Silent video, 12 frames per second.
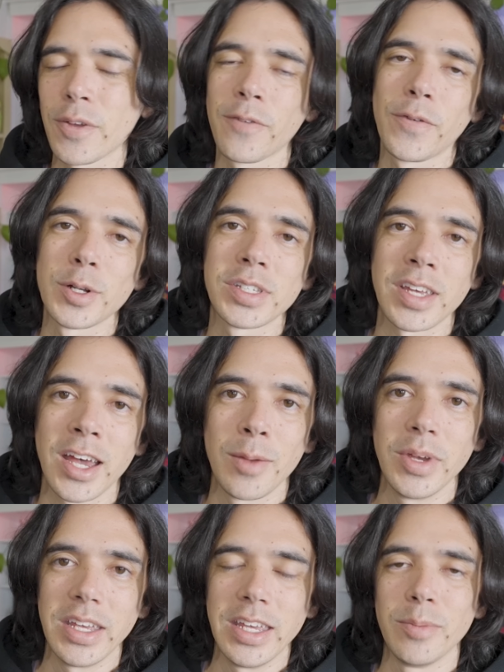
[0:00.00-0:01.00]
for the first
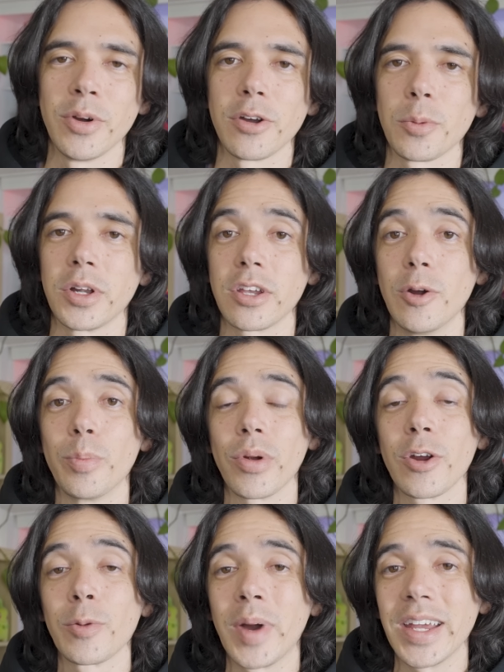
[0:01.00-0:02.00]
time in Pokemon Go,
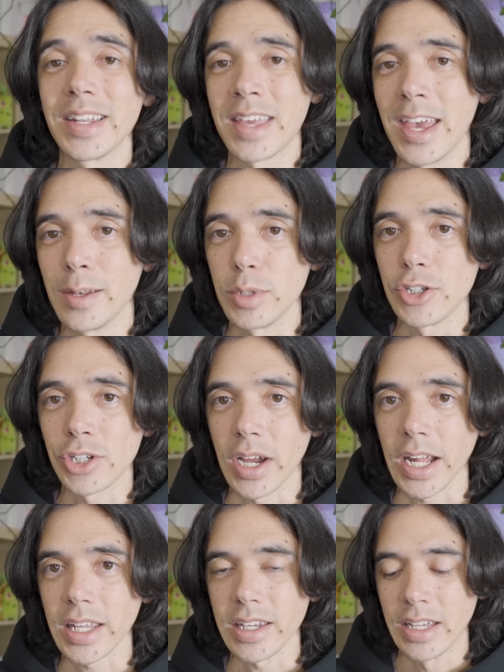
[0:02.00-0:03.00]
Bergmite can be
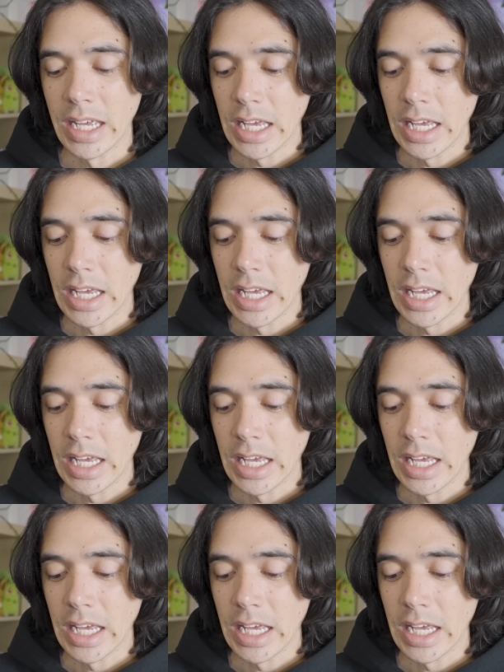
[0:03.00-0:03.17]
shiny.